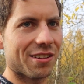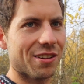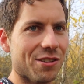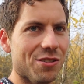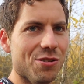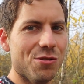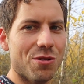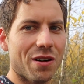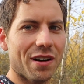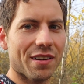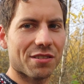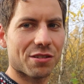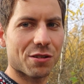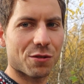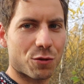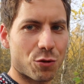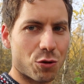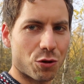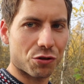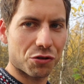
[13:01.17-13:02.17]
The US,
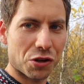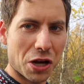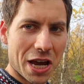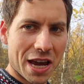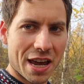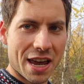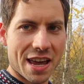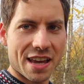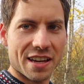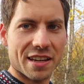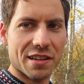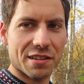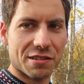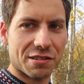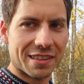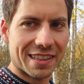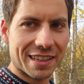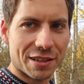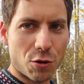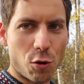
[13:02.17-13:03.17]
of course,
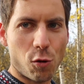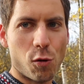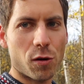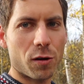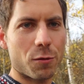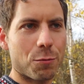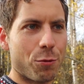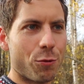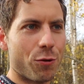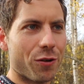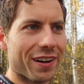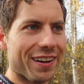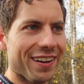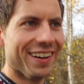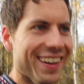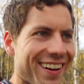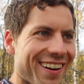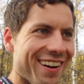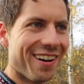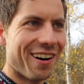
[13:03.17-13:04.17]
is the core point
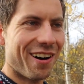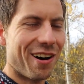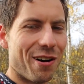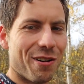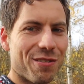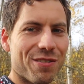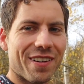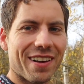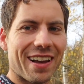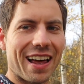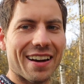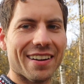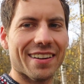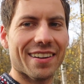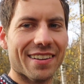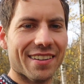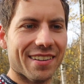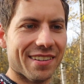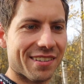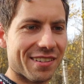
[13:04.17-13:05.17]
of a lot
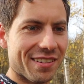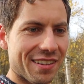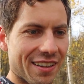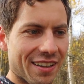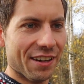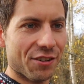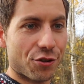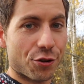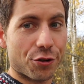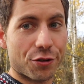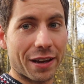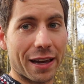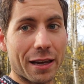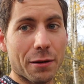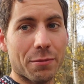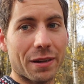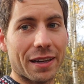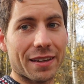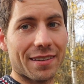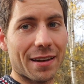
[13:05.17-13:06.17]
of this
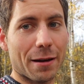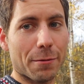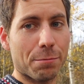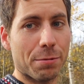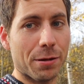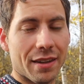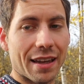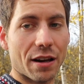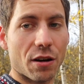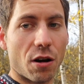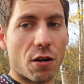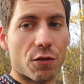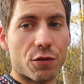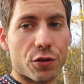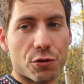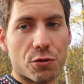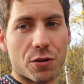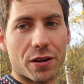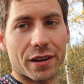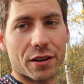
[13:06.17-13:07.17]
entertainment that
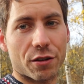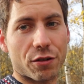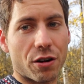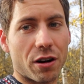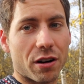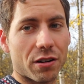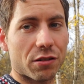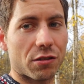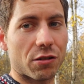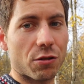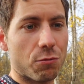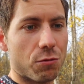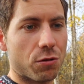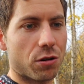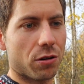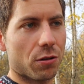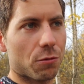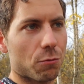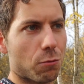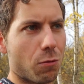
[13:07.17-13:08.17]
everyone across the
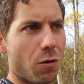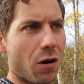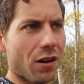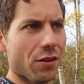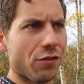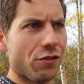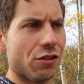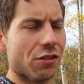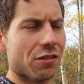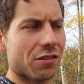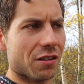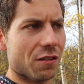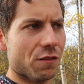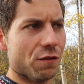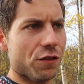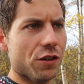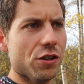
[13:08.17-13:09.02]
world watches and